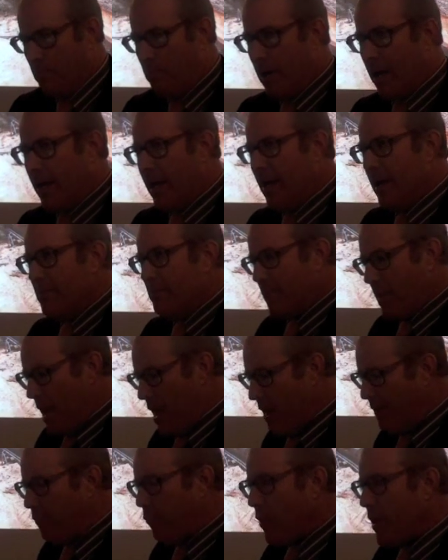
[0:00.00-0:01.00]
But
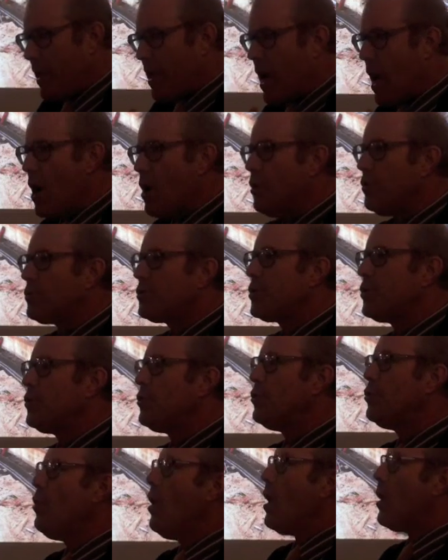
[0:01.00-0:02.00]
if we go
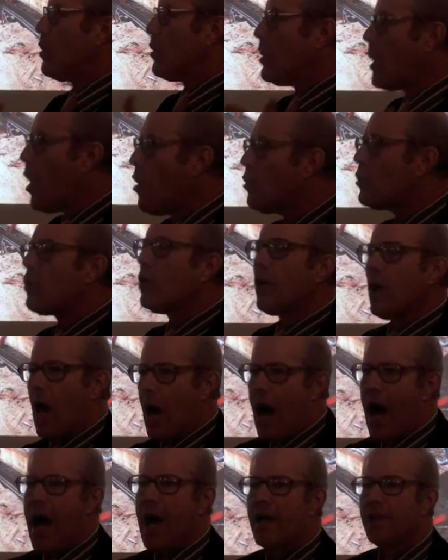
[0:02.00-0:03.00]
to
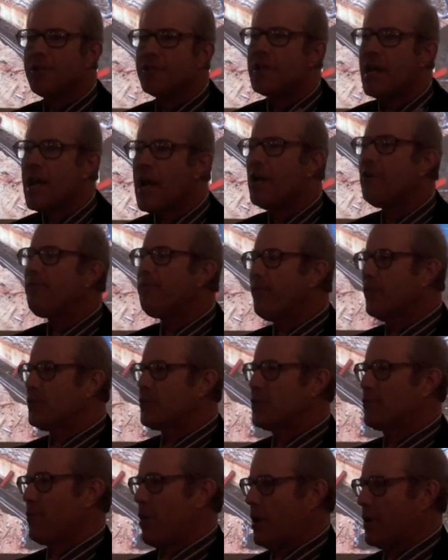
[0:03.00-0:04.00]
localized
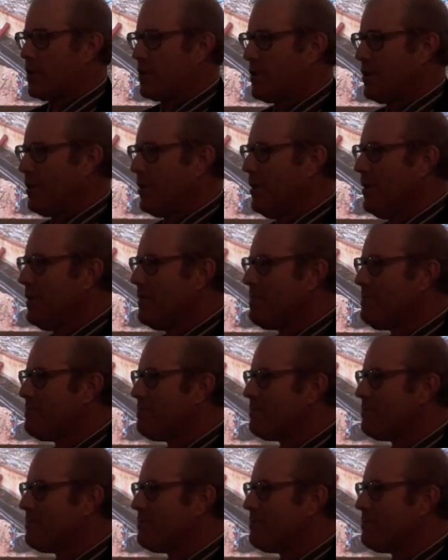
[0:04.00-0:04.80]
infrastructure